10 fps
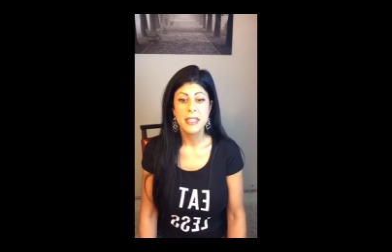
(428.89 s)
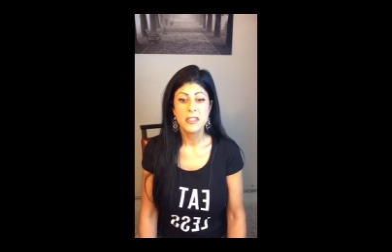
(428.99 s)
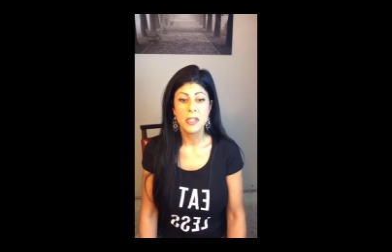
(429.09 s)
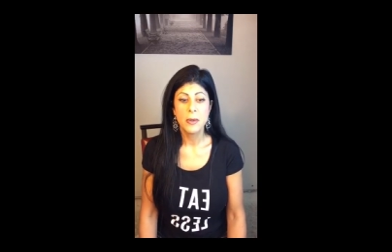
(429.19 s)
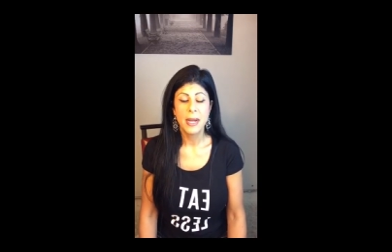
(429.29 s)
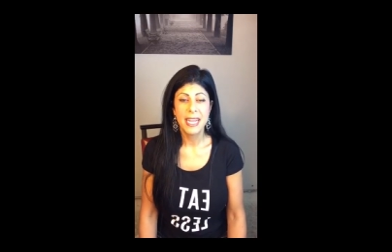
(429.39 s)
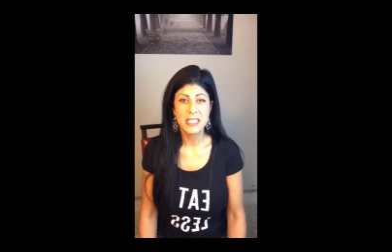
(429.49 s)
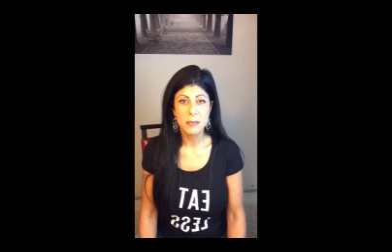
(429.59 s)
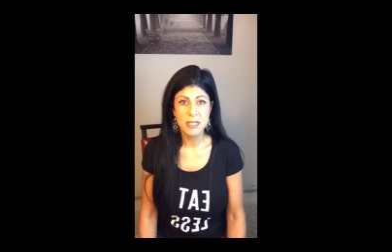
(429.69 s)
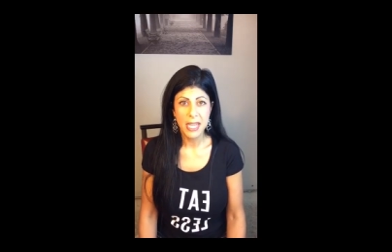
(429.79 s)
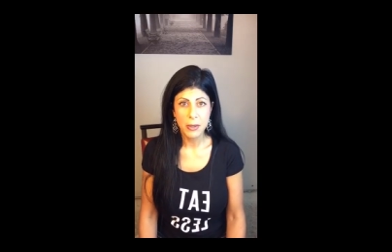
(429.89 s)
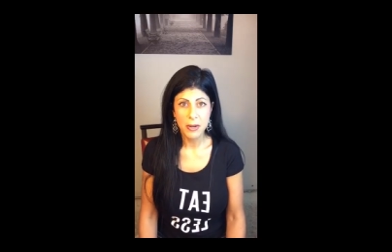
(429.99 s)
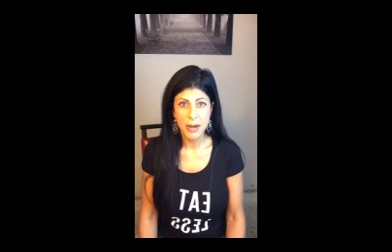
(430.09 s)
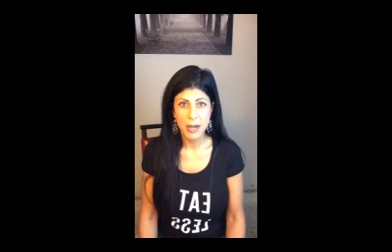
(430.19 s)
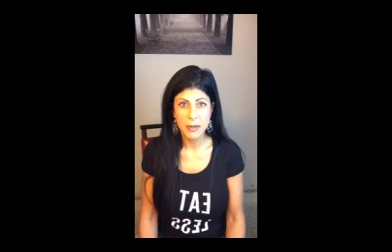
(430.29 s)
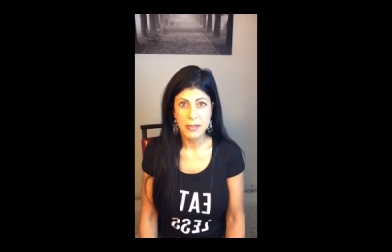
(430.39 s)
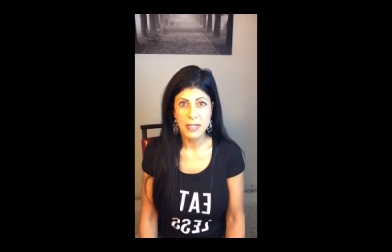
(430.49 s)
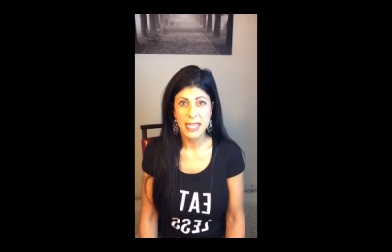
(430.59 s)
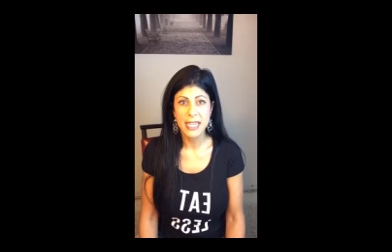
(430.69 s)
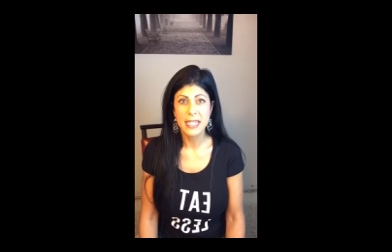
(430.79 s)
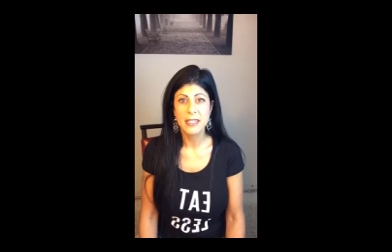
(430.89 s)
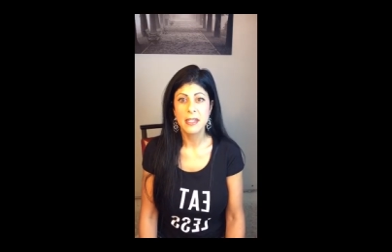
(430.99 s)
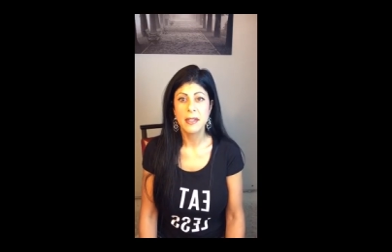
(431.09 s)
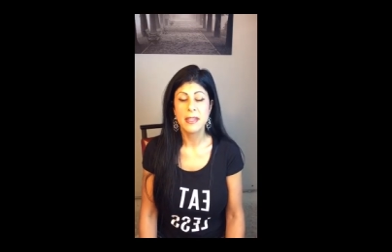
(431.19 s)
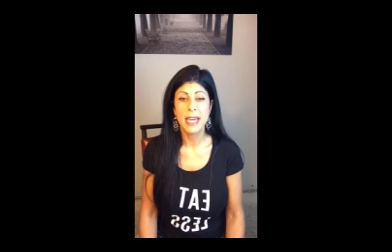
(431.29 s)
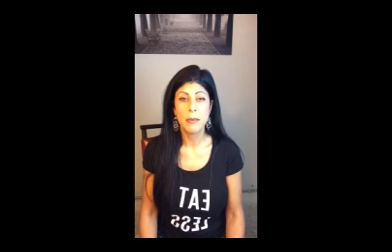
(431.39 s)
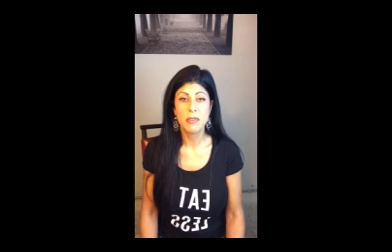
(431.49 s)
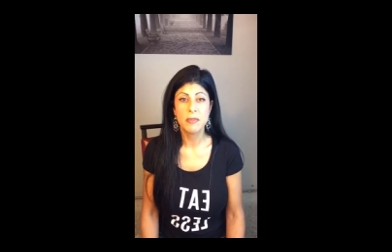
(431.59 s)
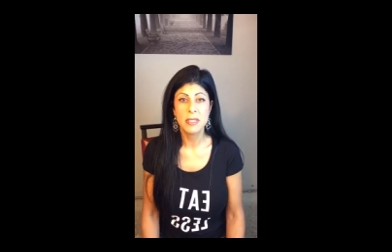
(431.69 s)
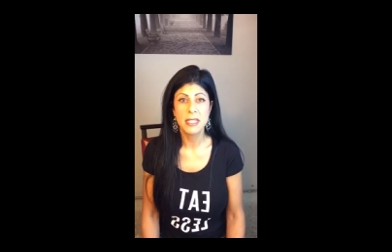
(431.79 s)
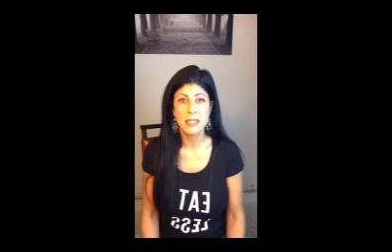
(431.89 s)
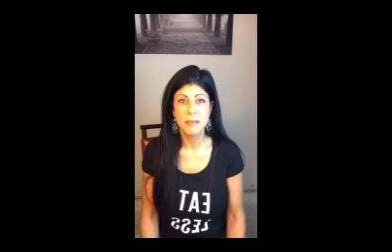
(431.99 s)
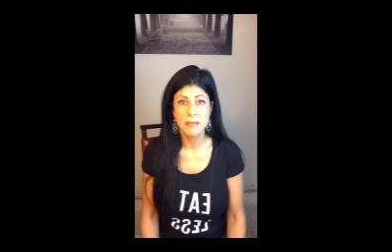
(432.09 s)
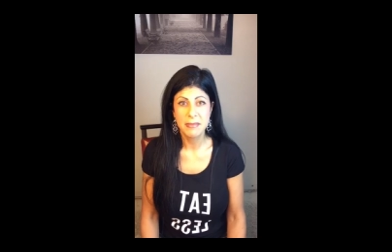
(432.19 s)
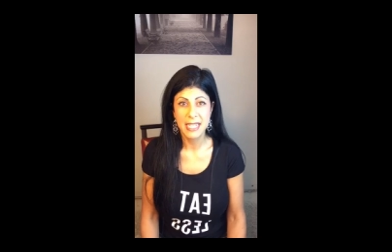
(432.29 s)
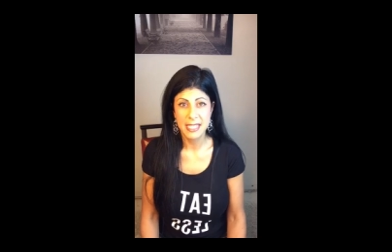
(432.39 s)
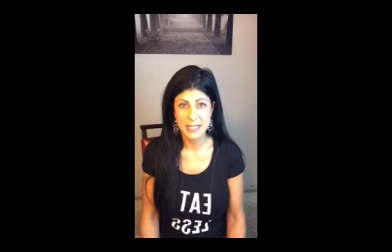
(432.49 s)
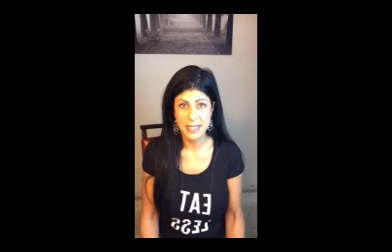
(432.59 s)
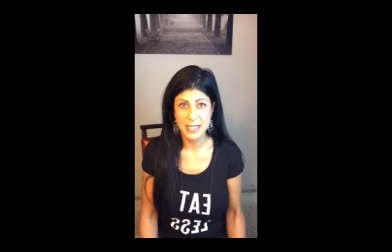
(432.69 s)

So I had some sauerkraut, and that was really tasty.